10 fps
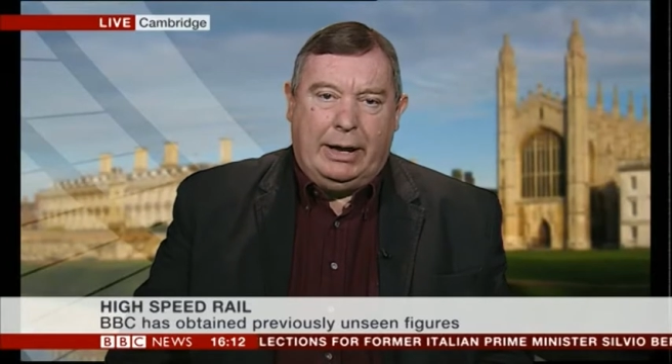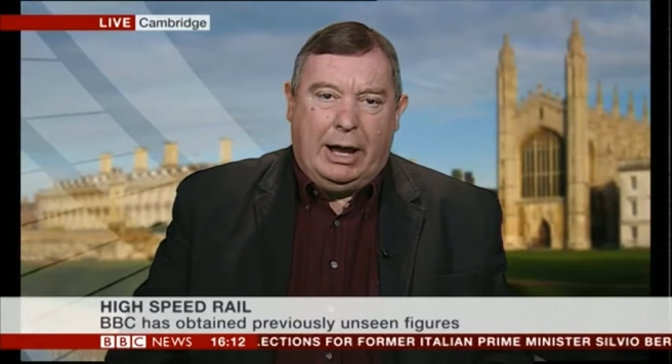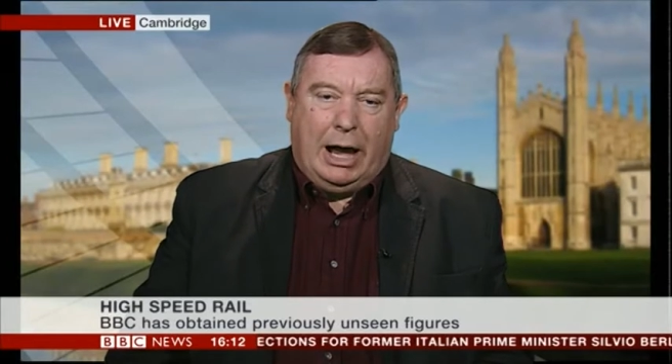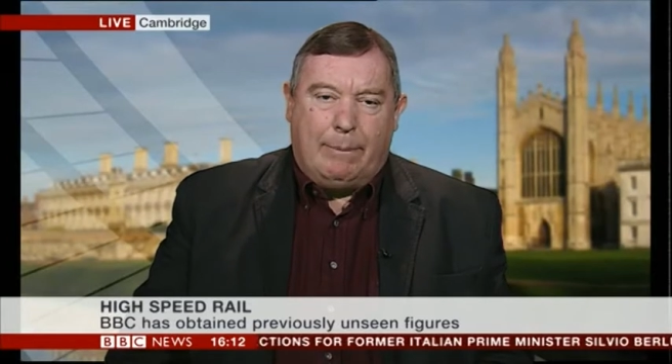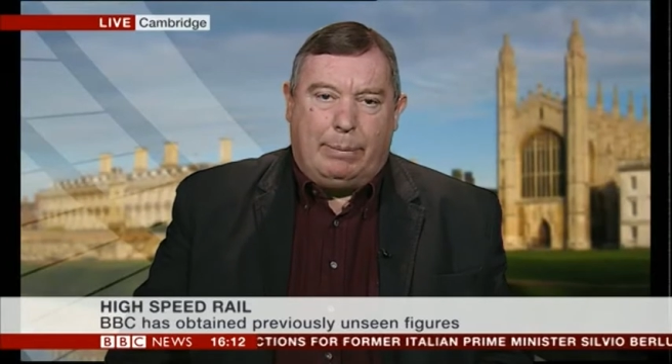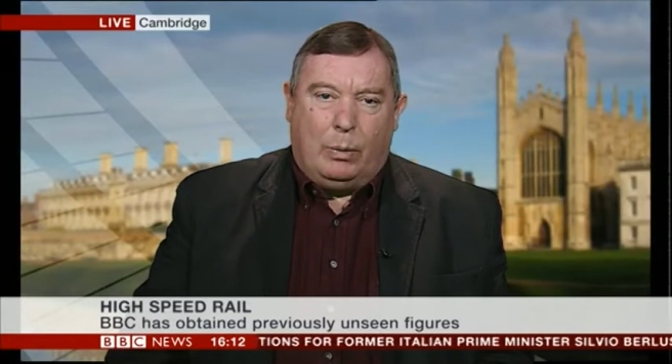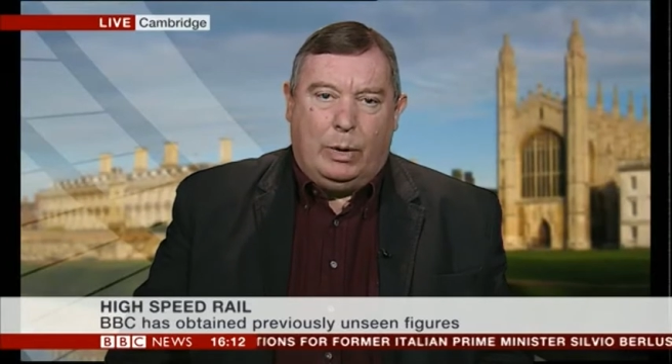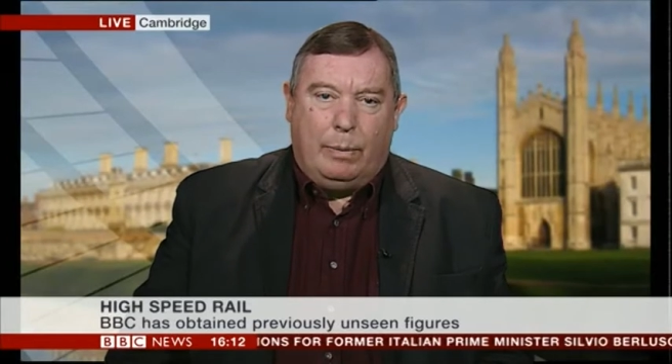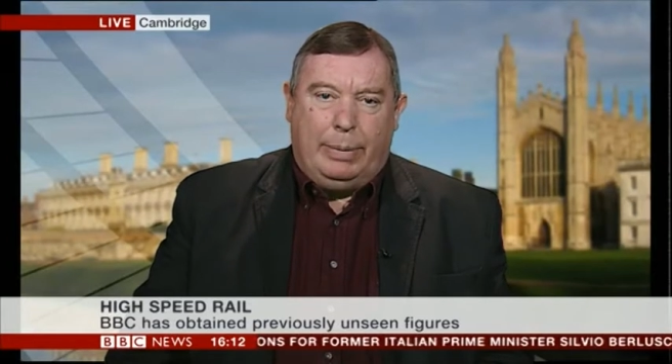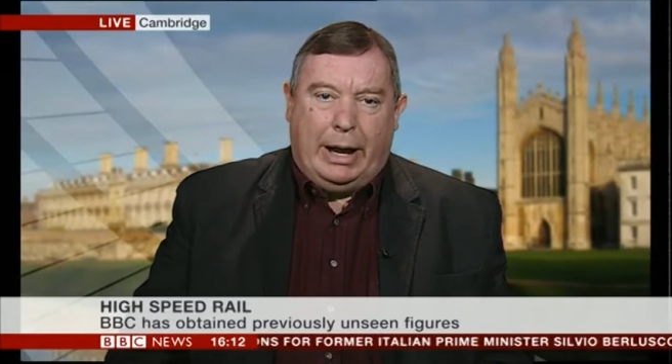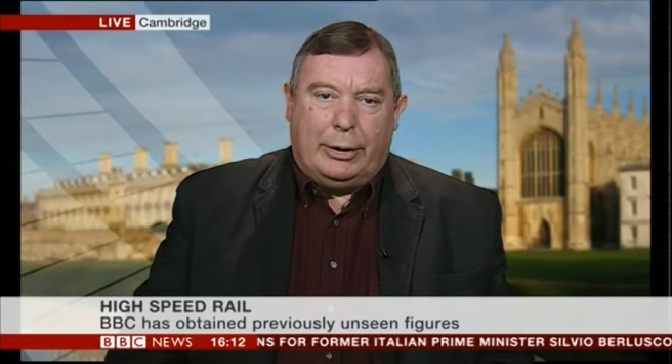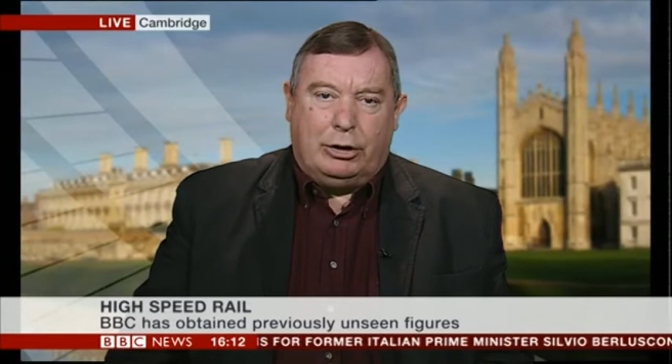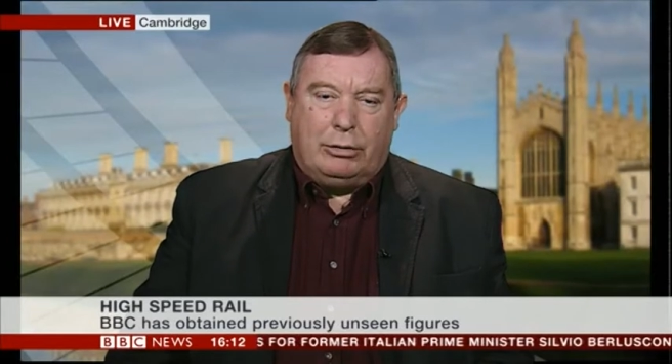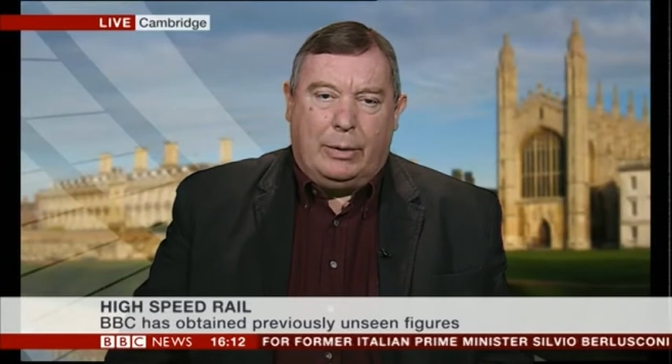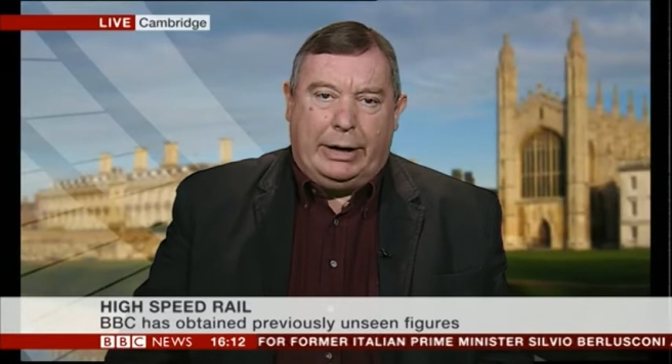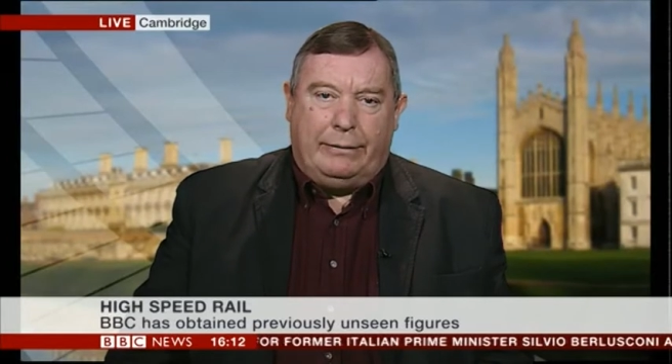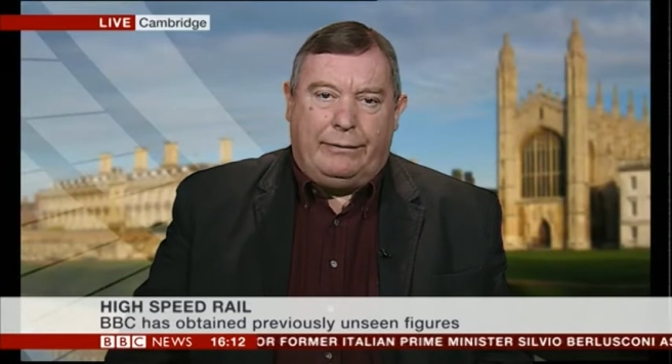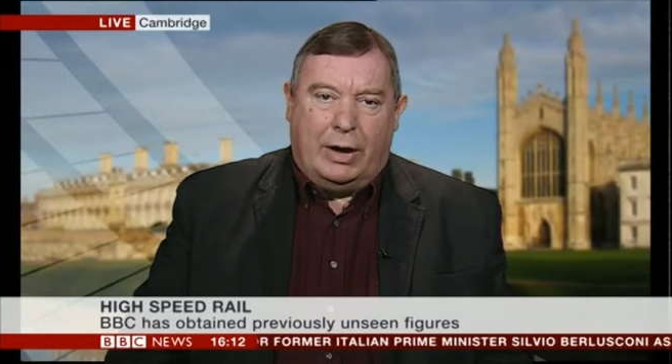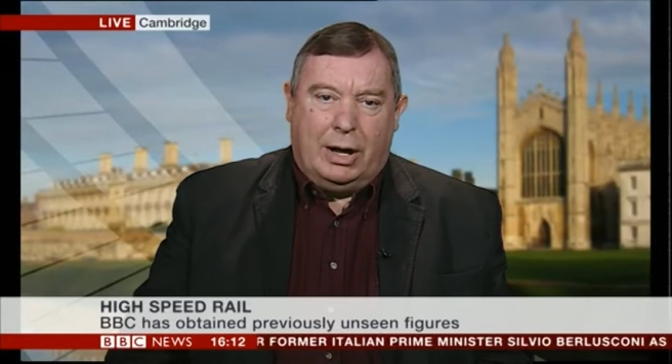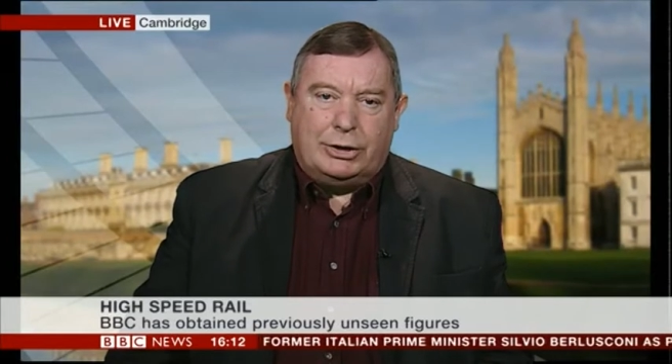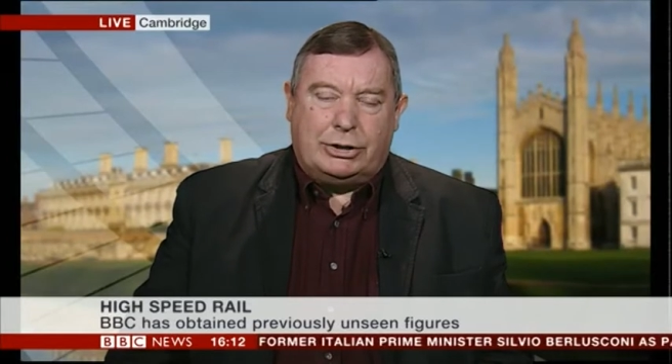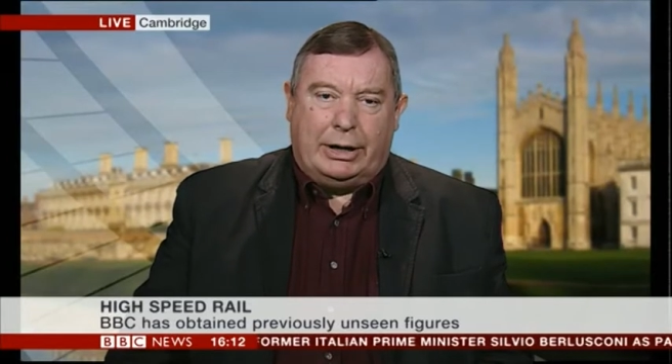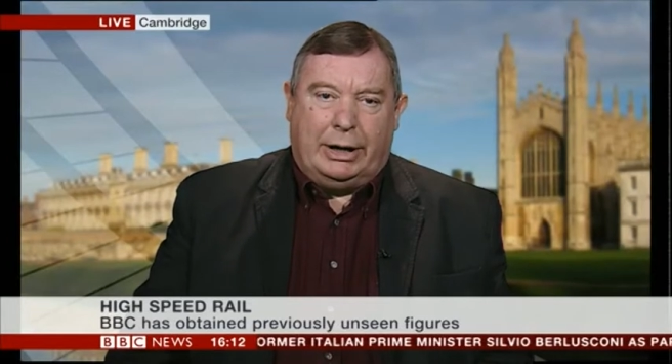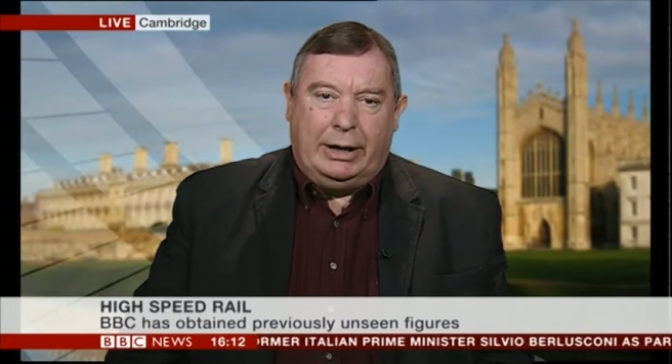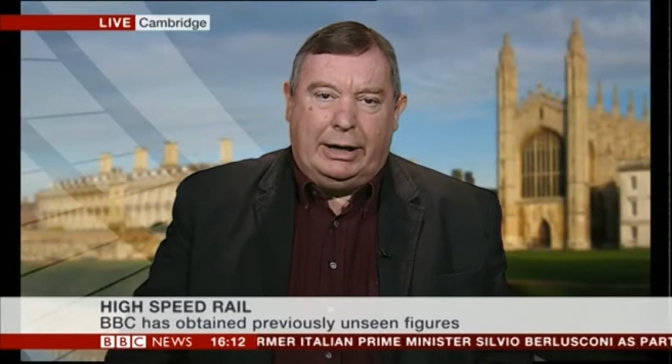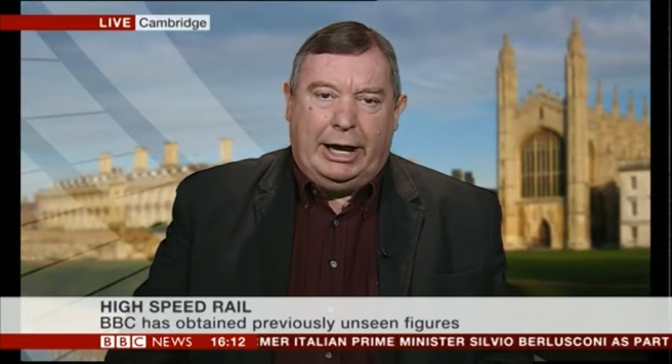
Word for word: but we would be able to grow it faster